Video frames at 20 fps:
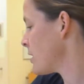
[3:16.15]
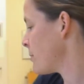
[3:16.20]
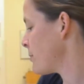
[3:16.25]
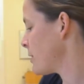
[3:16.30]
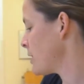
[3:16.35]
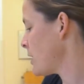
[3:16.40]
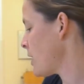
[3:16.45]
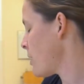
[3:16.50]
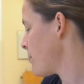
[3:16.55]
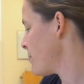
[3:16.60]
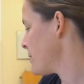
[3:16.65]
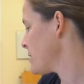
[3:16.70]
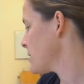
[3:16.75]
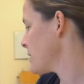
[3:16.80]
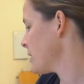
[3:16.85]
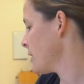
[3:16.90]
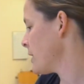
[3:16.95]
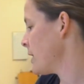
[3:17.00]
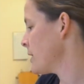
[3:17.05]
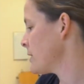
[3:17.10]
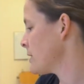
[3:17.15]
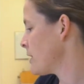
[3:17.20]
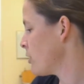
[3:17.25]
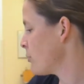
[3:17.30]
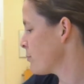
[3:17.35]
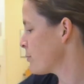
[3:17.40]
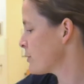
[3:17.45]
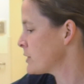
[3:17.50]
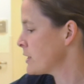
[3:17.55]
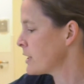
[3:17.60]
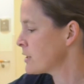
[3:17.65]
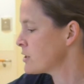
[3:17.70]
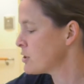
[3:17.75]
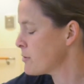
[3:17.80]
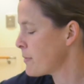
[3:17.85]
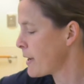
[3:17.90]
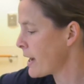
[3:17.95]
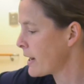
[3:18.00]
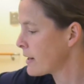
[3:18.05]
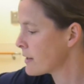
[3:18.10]
up the opposite leg to help protect
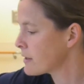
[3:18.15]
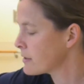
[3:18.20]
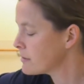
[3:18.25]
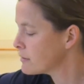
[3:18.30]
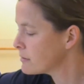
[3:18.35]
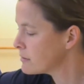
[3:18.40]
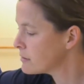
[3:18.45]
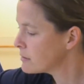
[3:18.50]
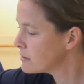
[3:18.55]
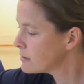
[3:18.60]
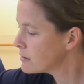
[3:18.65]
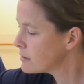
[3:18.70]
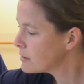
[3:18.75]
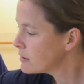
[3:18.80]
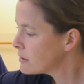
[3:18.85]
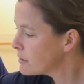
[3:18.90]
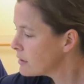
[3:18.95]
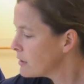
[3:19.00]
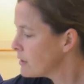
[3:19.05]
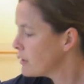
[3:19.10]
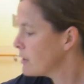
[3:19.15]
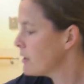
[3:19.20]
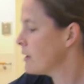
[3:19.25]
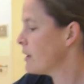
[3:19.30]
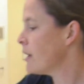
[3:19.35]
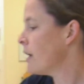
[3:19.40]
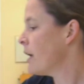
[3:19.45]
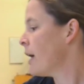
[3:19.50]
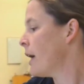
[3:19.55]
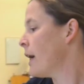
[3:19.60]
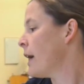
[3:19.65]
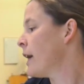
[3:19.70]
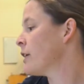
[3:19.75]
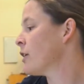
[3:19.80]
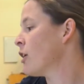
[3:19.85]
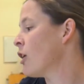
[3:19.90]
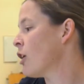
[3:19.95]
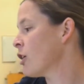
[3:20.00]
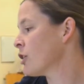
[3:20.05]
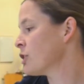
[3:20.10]
your back.
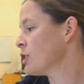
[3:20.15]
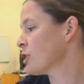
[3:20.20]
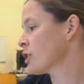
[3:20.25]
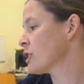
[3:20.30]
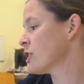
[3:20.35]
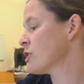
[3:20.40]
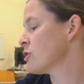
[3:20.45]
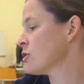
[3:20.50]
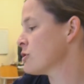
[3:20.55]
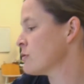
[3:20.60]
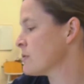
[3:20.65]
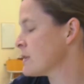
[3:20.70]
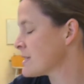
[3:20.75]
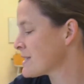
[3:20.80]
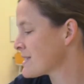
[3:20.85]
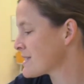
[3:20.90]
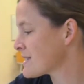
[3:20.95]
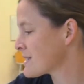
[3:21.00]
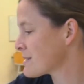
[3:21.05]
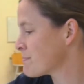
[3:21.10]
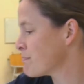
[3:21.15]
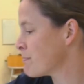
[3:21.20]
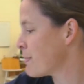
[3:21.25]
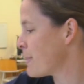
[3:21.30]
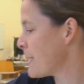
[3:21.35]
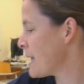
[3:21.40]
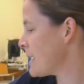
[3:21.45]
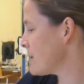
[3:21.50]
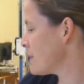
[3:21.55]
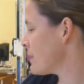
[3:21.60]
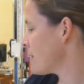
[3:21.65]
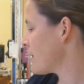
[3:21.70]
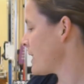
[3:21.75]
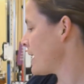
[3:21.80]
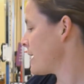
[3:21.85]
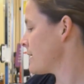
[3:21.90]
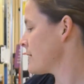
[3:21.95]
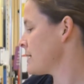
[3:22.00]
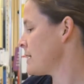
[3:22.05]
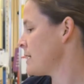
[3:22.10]
And all you're going to do is bend
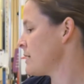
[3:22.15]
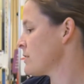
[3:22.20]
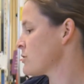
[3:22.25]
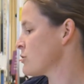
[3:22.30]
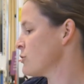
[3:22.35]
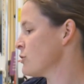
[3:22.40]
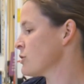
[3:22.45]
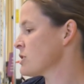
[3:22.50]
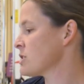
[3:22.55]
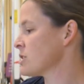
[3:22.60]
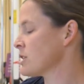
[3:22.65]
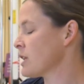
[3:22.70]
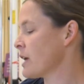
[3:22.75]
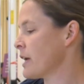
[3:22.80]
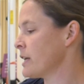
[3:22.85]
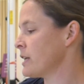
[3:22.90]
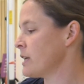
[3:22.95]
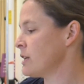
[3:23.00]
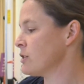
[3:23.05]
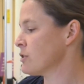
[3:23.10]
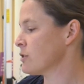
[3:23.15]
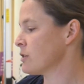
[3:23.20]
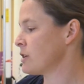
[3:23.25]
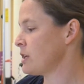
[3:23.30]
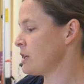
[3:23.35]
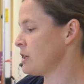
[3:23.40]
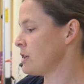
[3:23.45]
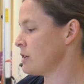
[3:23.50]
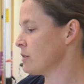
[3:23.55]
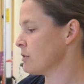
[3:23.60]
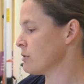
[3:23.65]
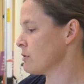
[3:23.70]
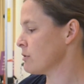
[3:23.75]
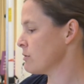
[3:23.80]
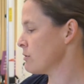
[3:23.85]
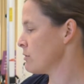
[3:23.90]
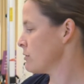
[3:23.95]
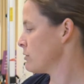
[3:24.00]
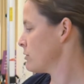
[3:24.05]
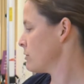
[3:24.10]
that knee so you're sliding your
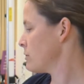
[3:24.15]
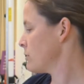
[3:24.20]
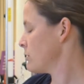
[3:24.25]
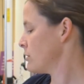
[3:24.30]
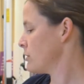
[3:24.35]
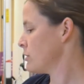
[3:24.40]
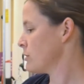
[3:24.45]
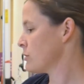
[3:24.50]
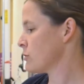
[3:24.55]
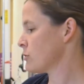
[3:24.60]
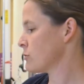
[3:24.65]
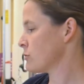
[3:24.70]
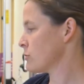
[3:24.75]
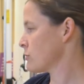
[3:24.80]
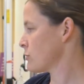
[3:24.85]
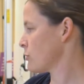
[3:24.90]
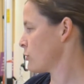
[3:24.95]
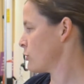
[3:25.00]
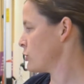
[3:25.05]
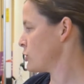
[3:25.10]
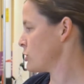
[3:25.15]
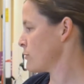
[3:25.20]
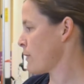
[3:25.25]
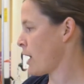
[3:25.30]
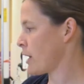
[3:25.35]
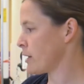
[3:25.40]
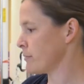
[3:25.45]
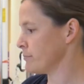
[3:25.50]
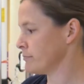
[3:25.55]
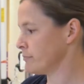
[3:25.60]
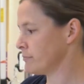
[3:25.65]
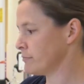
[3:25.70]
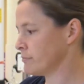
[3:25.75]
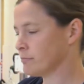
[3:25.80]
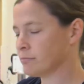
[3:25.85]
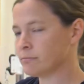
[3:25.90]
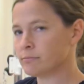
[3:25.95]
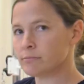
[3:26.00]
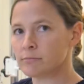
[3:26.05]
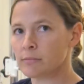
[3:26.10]
heel towards your bottom
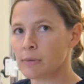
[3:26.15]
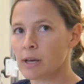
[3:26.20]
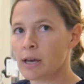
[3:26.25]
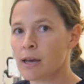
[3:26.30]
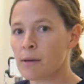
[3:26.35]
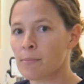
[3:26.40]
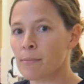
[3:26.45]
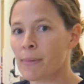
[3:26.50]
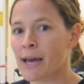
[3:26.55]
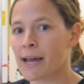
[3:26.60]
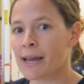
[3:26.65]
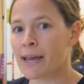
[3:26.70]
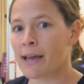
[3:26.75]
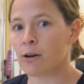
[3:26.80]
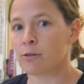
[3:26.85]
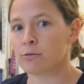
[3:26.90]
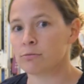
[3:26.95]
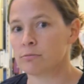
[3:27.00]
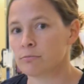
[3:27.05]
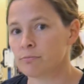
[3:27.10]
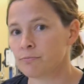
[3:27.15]
and back out.